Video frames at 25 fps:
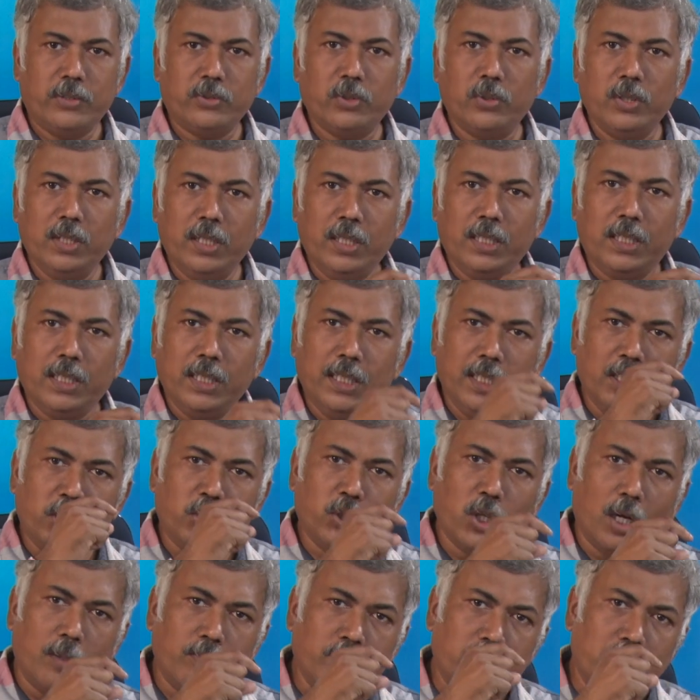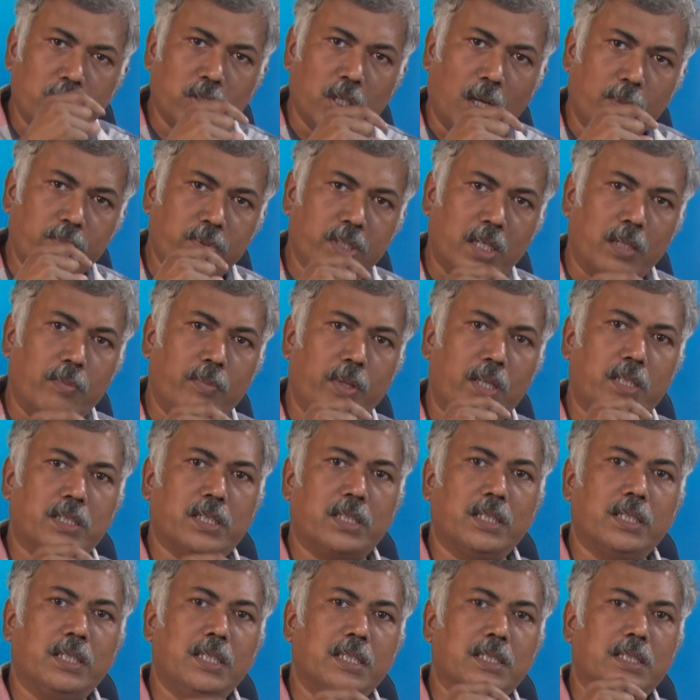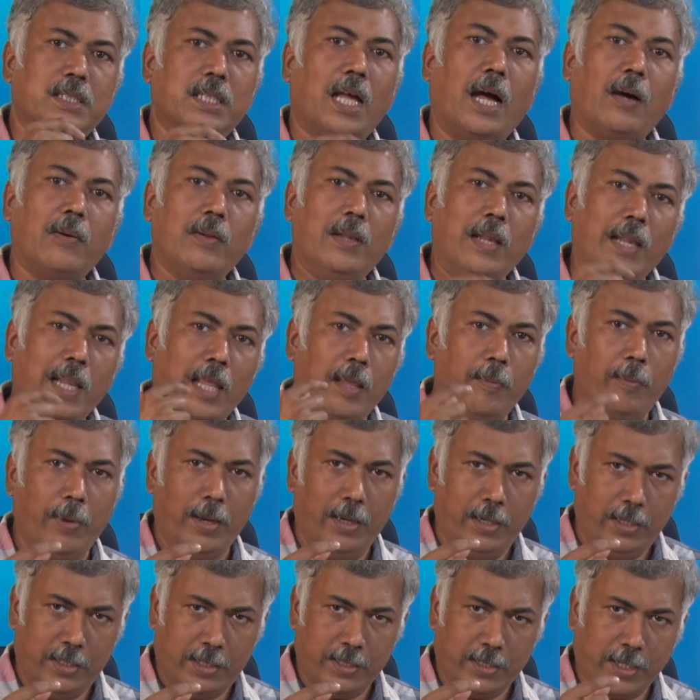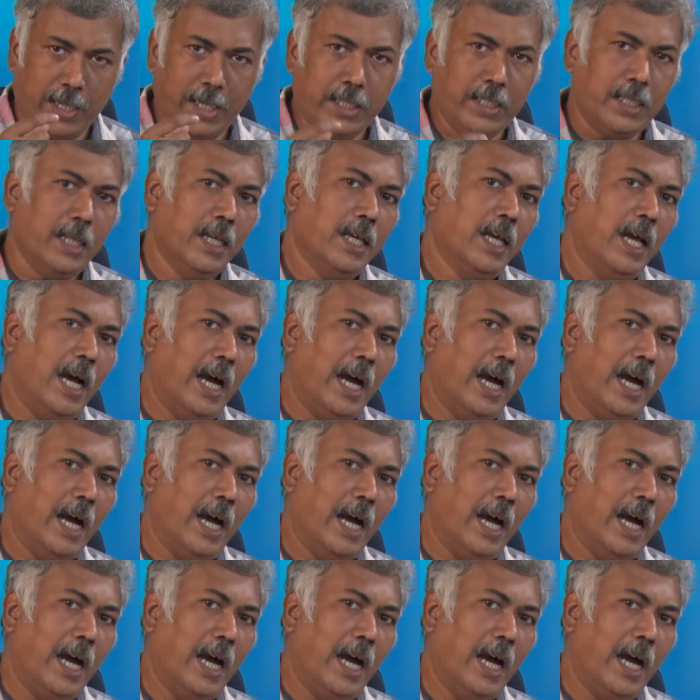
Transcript: So, it, each of these observation is now labeled, right,